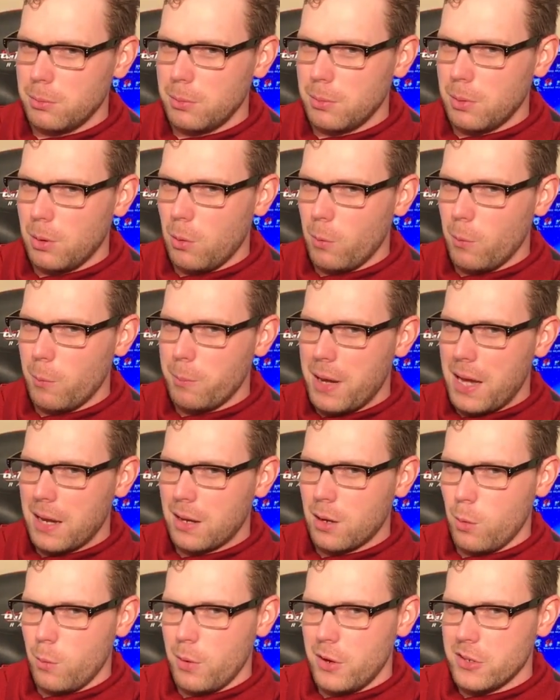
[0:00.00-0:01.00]
old
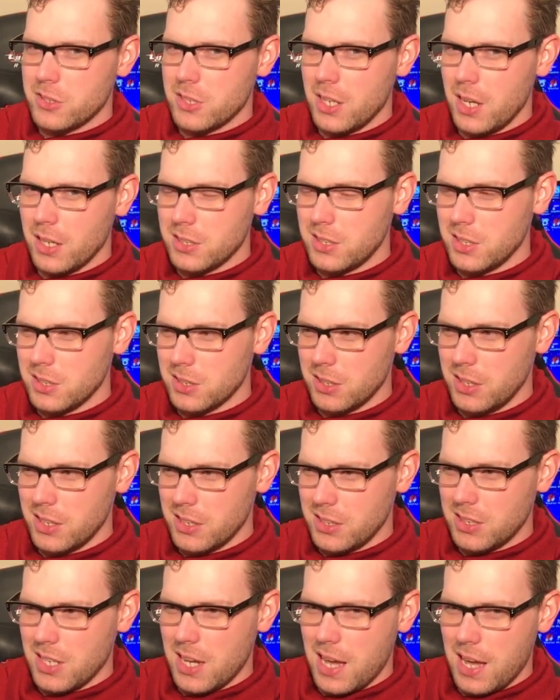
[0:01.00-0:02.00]
Mac OS X isn't
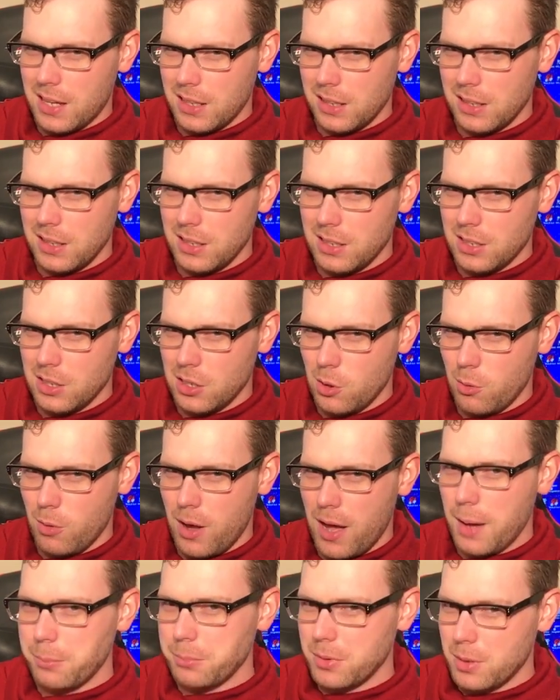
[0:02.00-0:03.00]
exactly
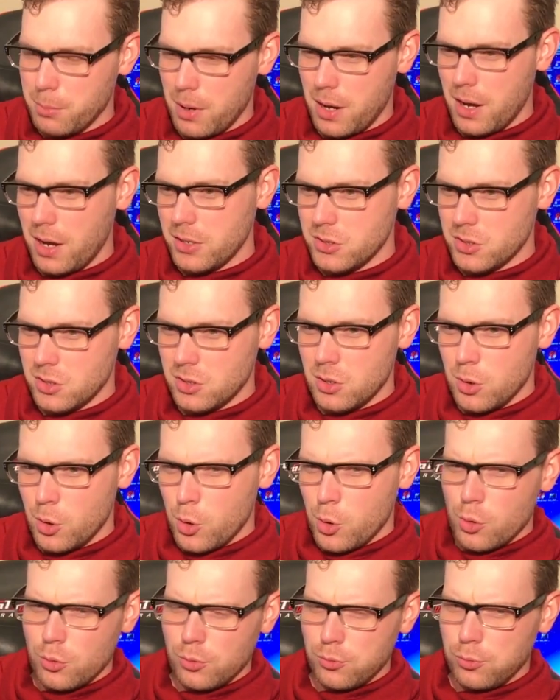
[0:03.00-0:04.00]
optimized
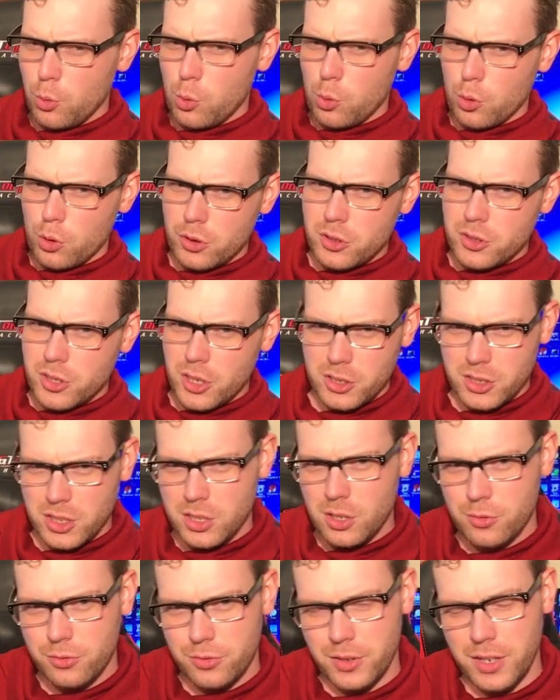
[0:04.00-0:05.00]
for touch
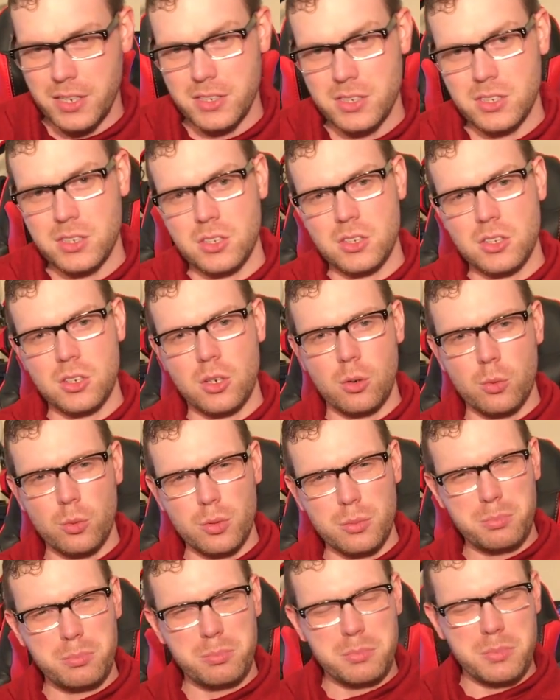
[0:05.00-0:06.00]
interface,
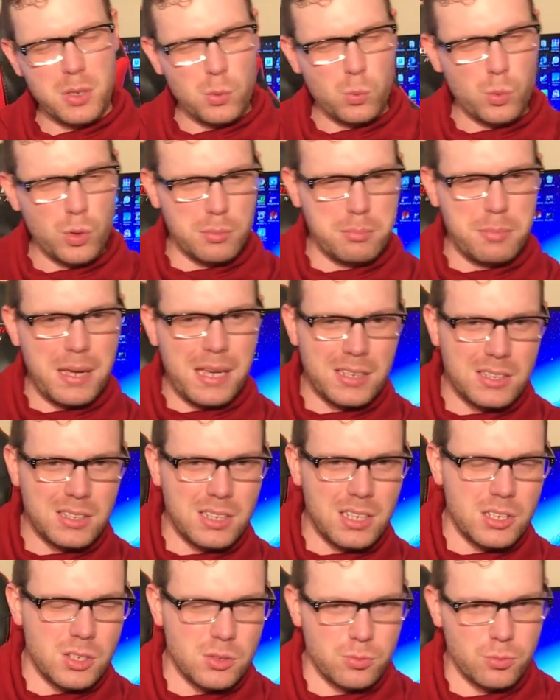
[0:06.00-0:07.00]
so it wouldn't make
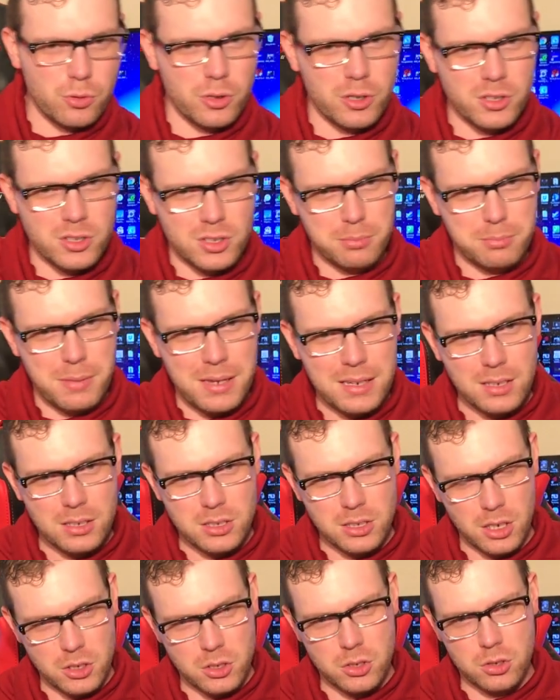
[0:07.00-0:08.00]
sense for us to make a
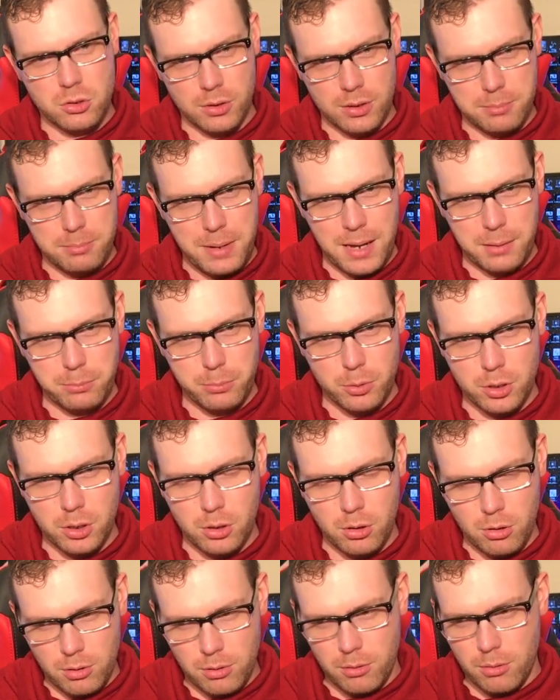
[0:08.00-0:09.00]
touchscreen
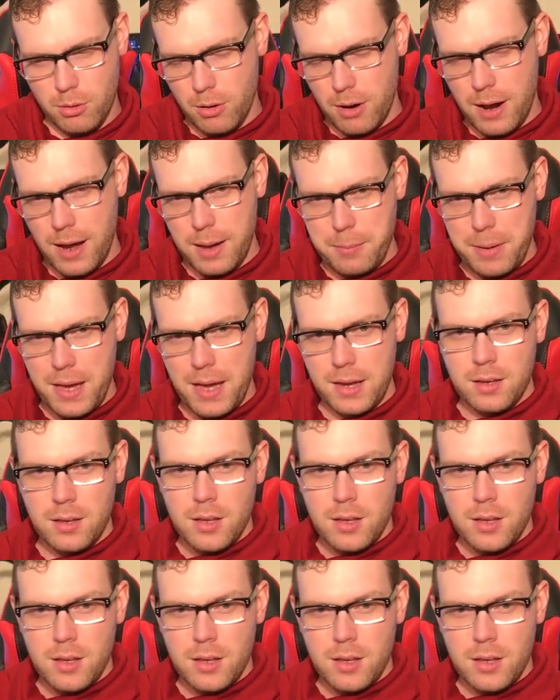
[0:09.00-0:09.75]
MacBook or iMac,